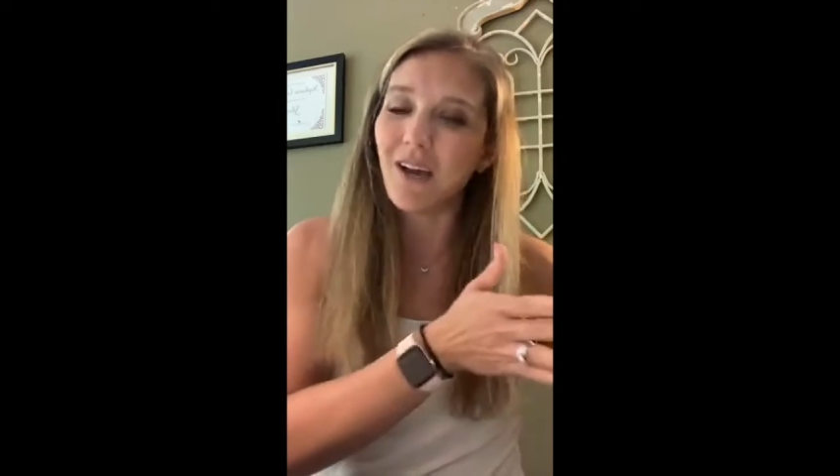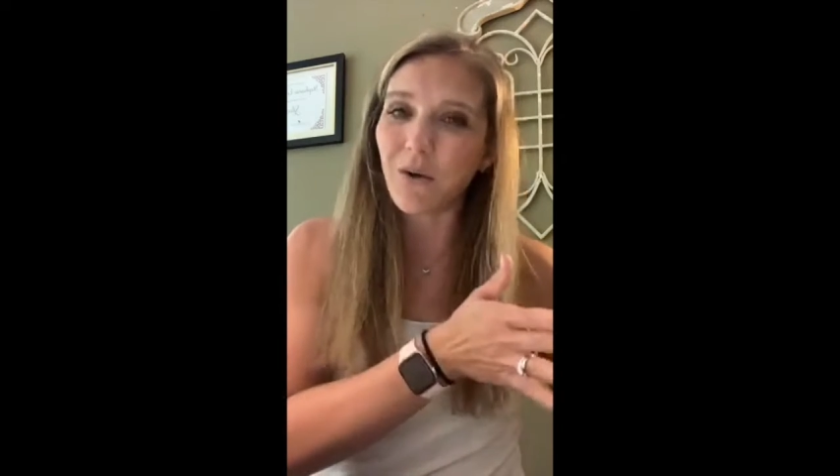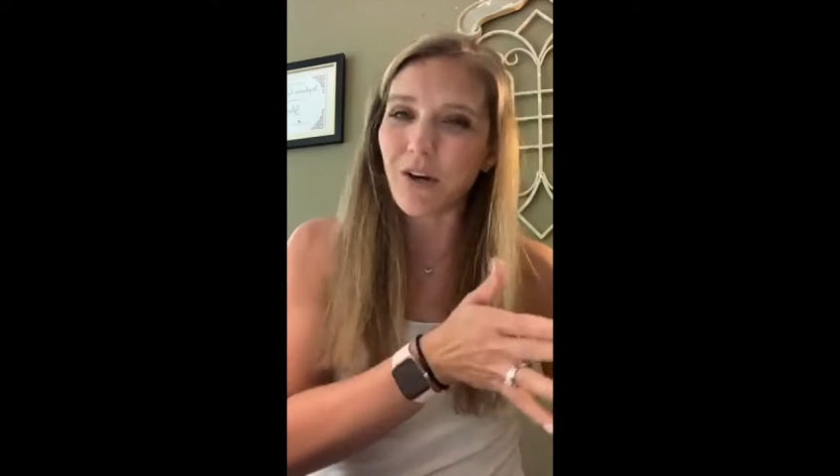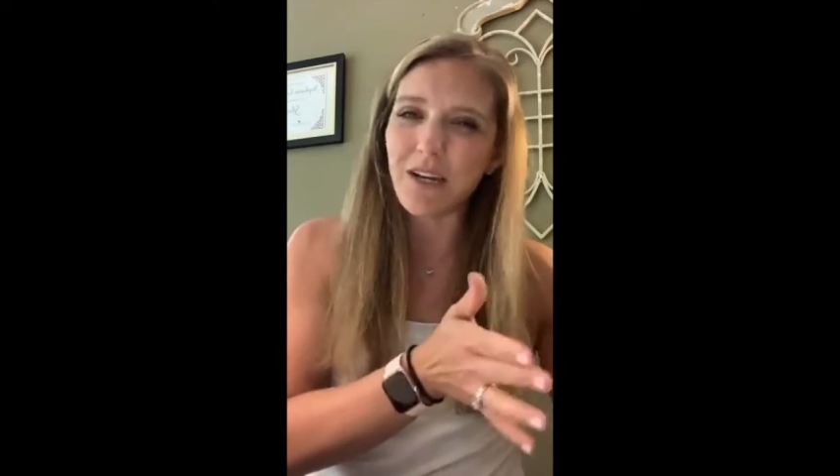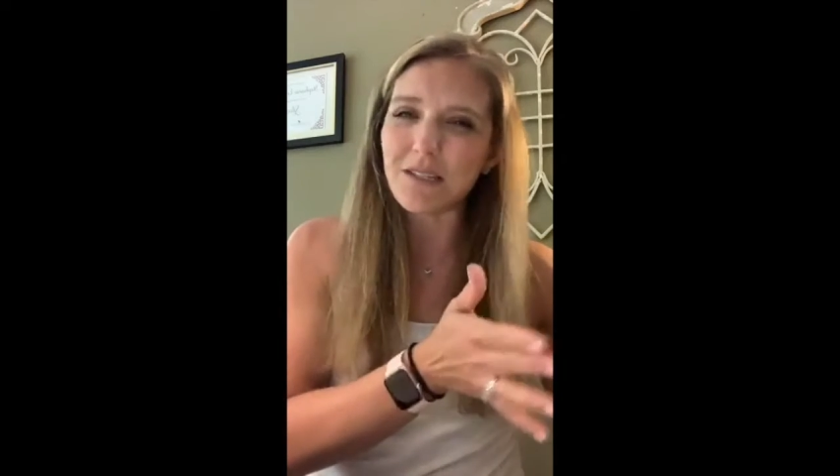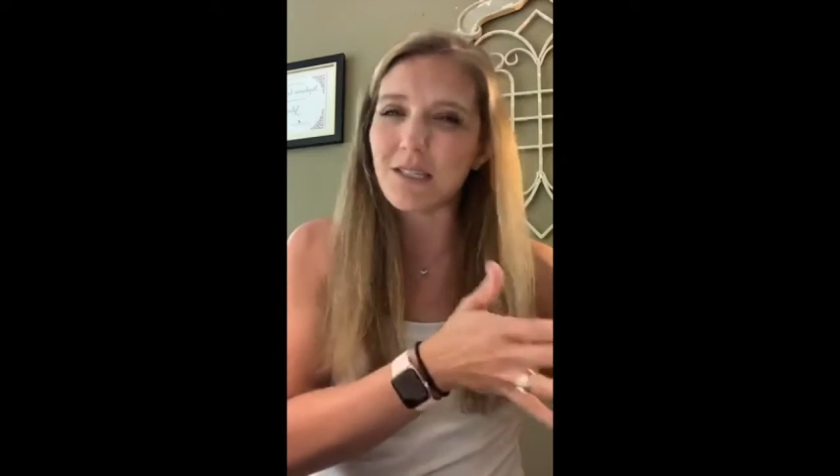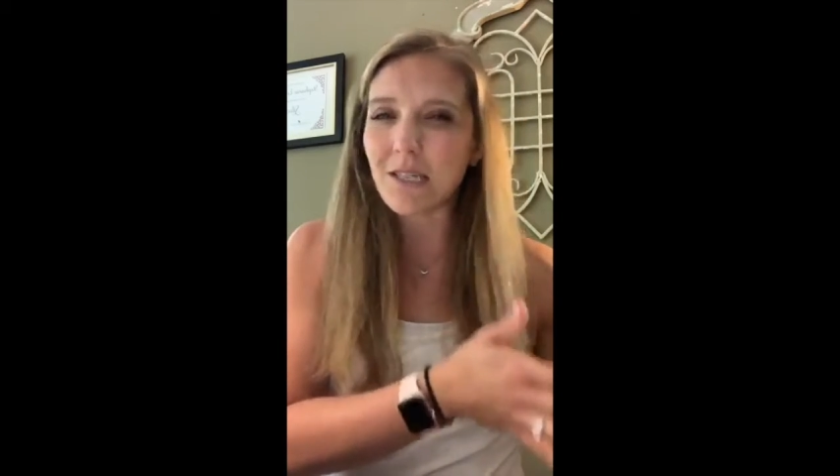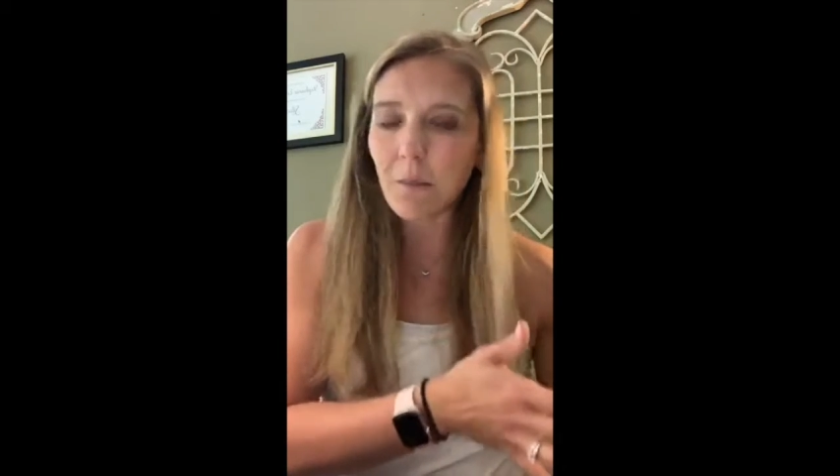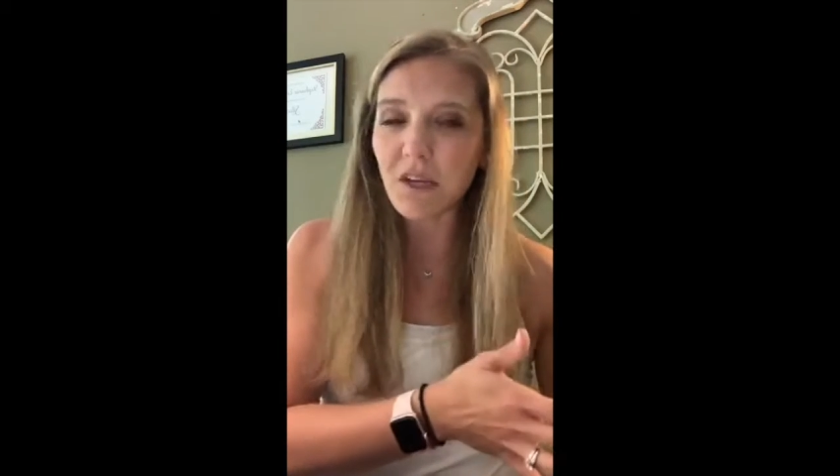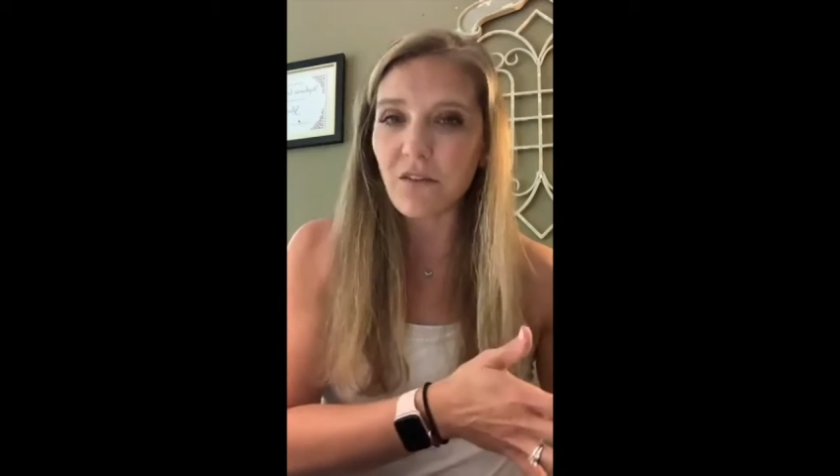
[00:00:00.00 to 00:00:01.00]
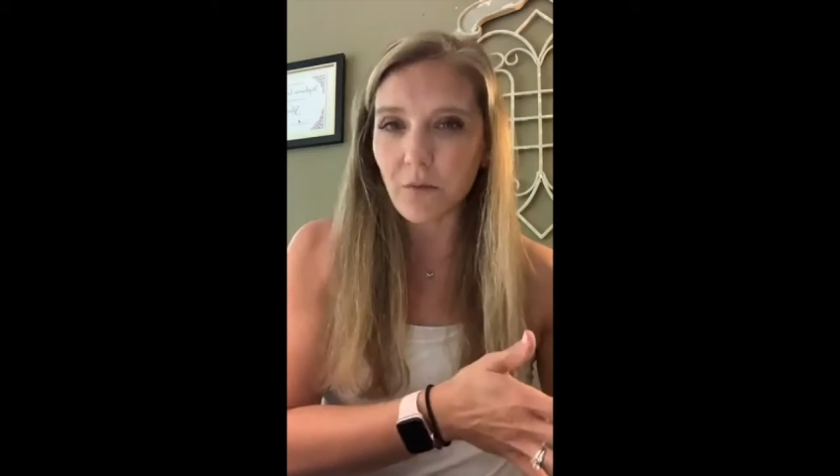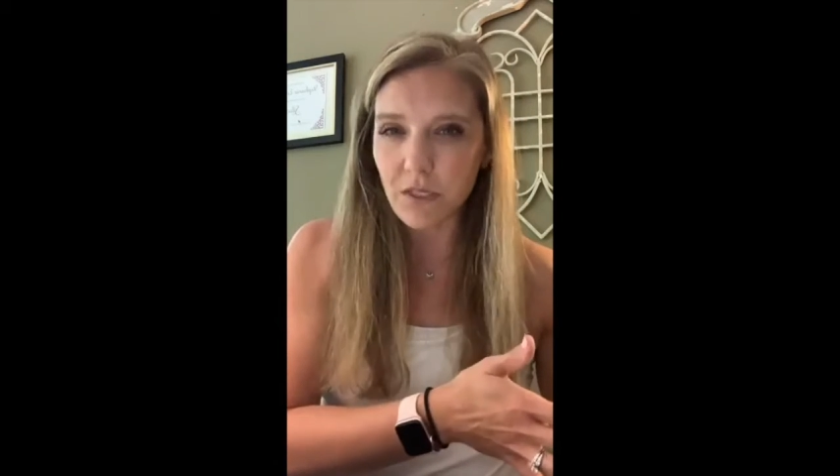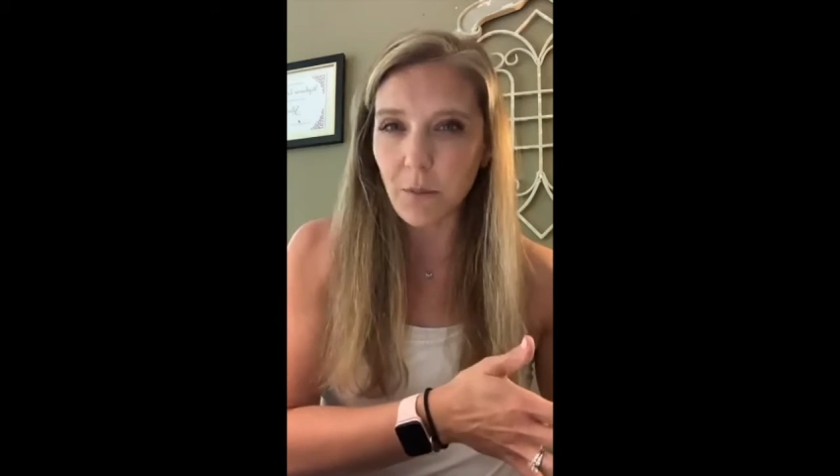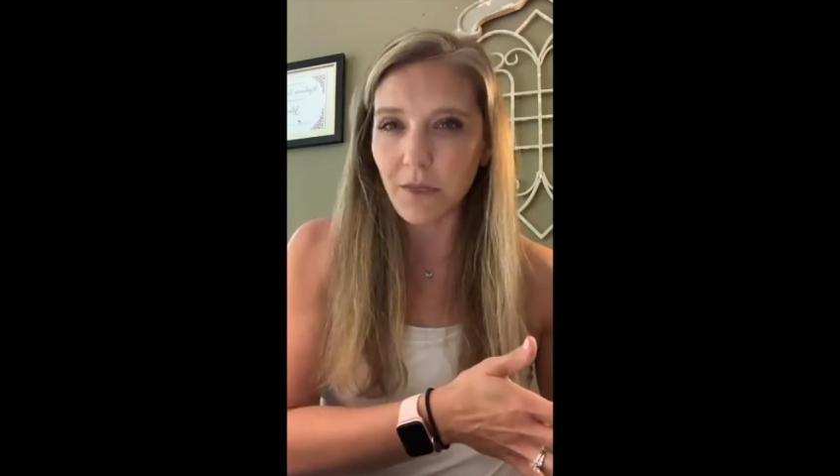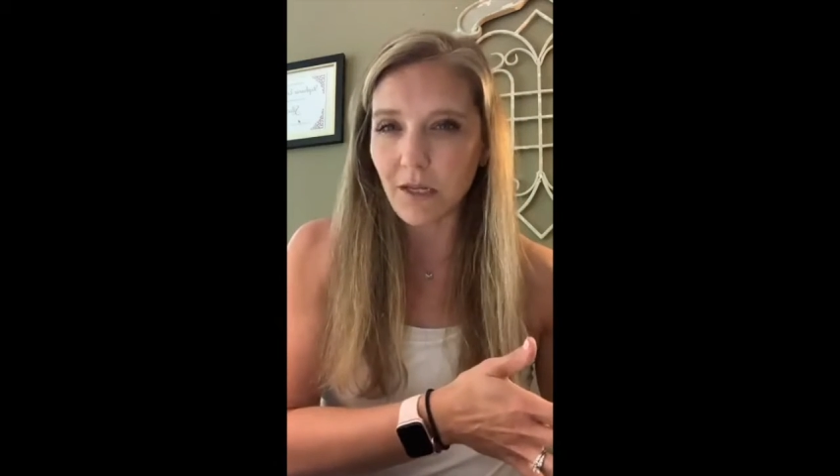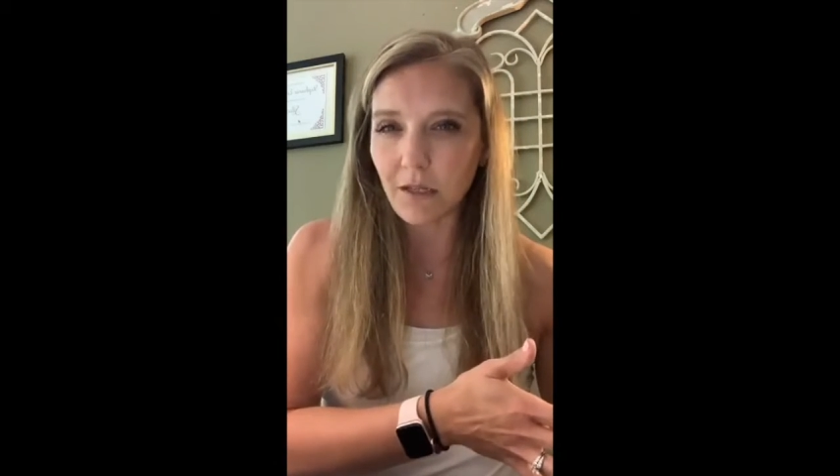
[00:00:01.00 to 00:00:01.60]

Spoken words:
or kind of stemming from something